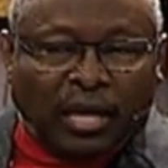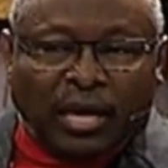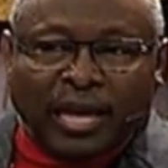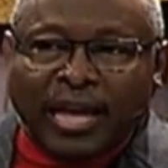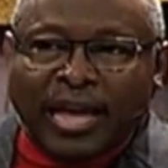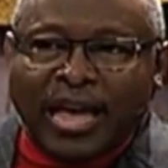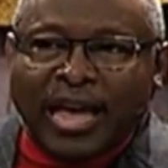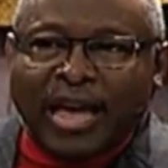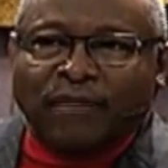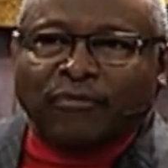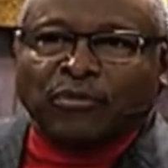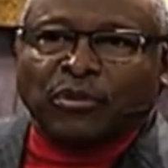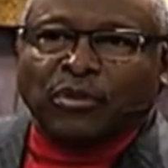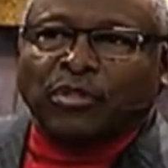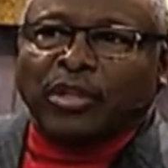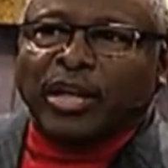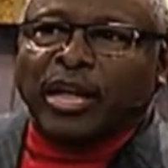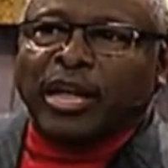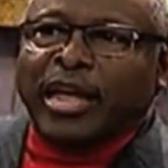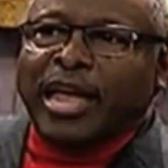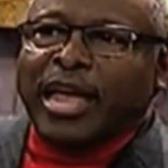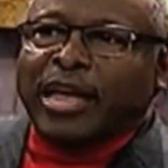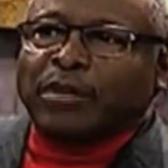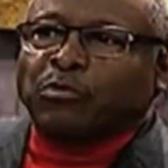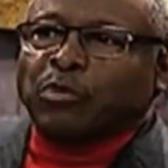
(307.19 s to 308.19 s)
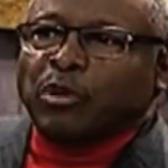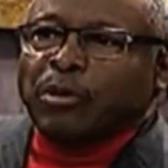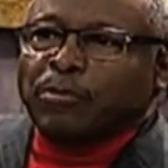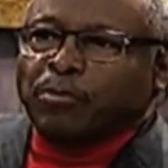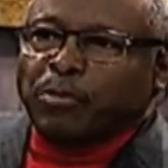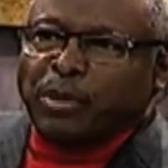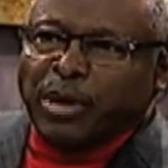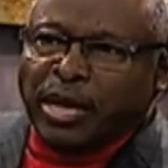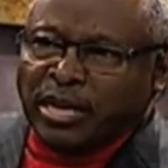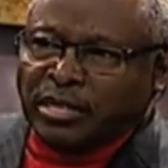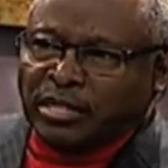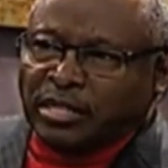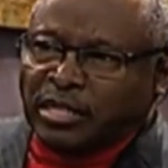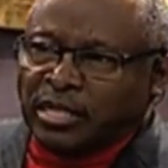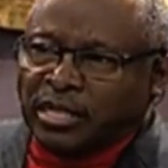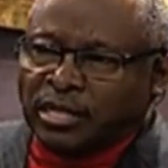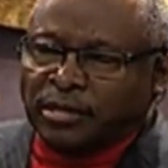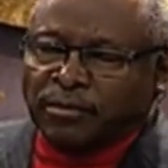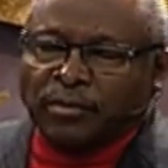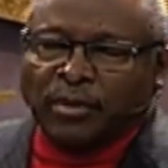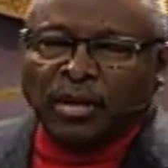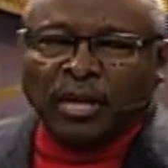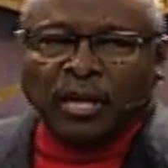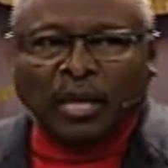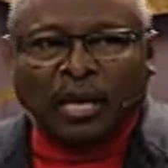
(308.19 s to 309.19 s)
After they had repented,
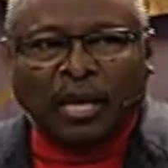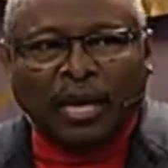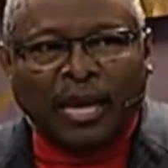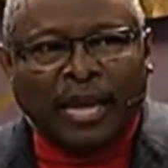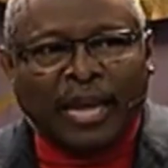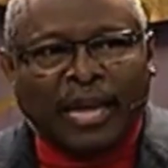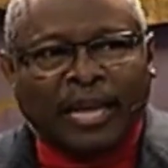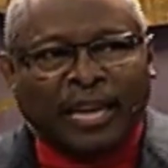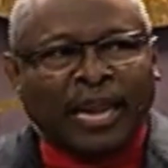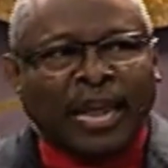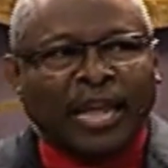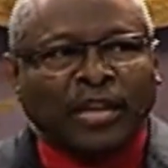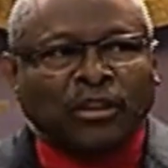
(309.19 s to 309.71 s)
and